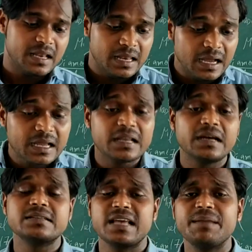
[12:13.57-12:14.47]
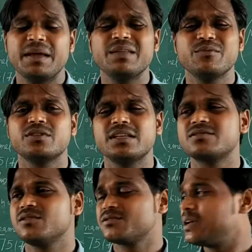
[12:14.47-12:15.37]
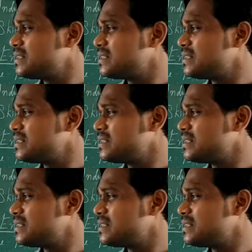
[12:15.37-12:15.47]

lagnas, and many more things also.